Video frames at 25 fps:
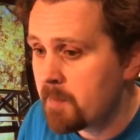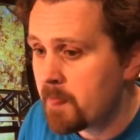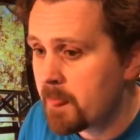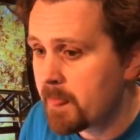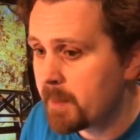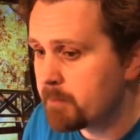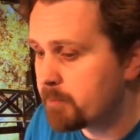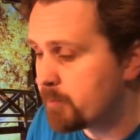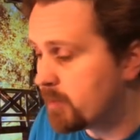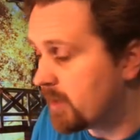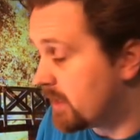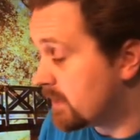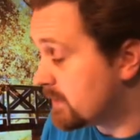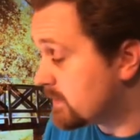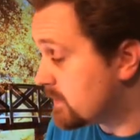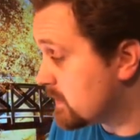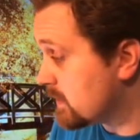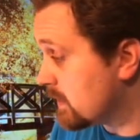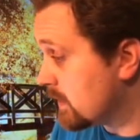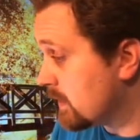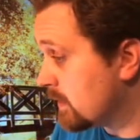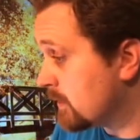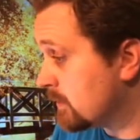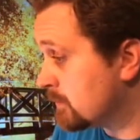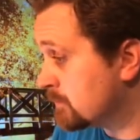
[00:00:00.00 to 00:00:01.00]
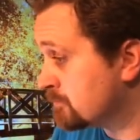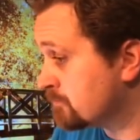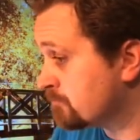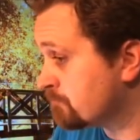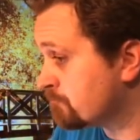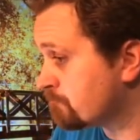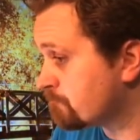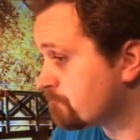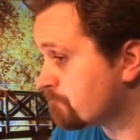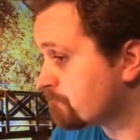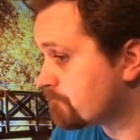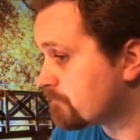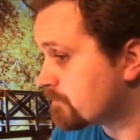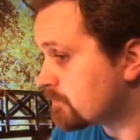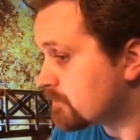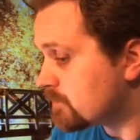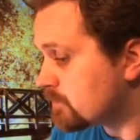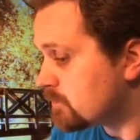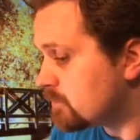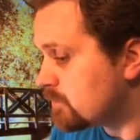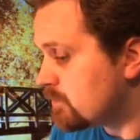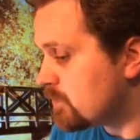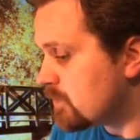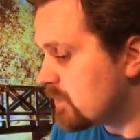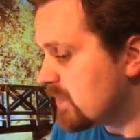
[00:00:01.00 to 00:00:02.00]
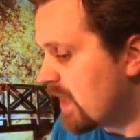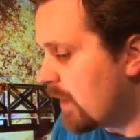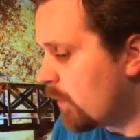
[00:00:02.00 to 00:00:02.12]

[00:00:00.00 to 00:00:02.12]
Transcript: But um, I